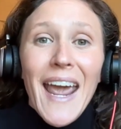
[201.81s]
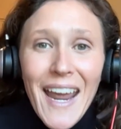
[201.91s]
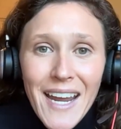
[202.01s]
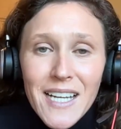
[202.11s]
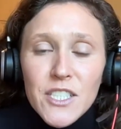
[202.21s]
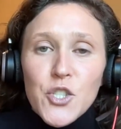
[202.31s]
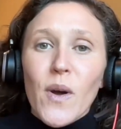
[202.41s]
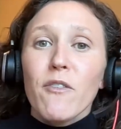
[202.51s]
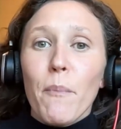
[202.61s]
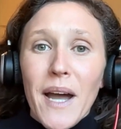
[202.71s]
and
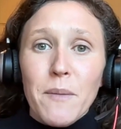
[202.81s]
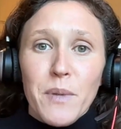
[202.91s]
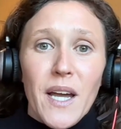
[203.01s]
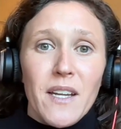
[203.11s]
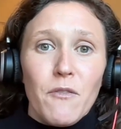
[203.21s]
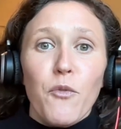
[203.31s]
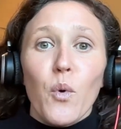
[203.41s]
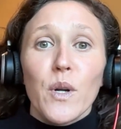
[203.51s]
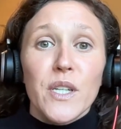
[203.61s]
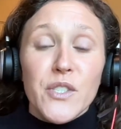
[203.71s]
you have a pipeline
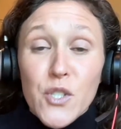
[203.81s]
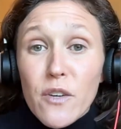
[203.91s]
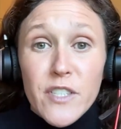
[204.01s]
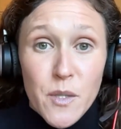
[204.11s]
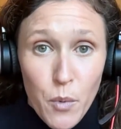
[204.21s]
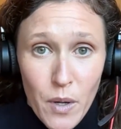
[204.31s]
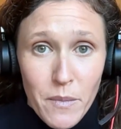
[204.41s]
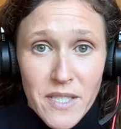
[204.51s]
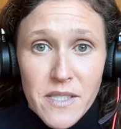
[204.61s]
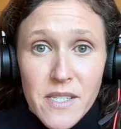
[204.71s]
for service
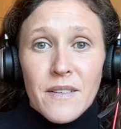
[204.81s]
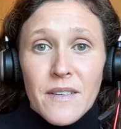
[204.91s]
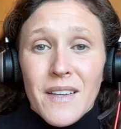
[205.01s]
appointments.